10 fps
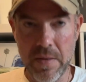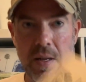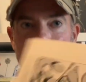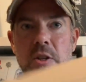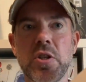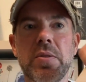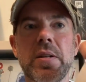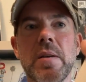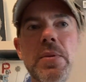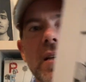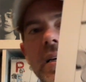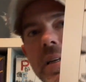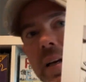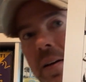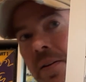Yeah, I showed it upside
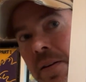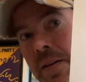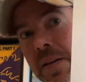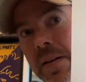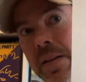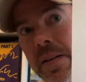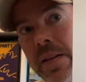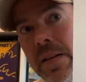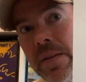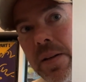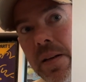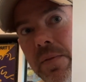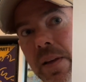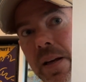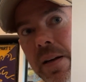down.
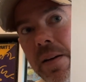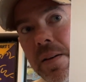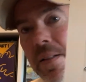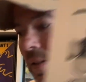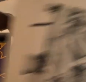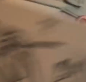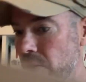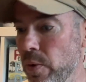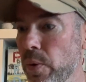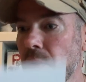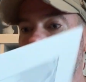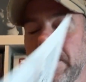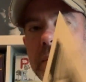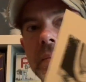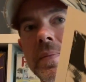There, it's kind of cool.
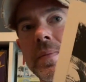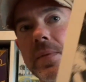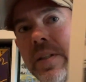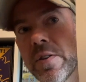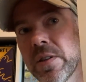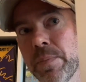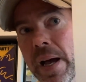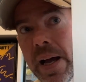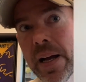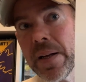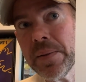There's the back.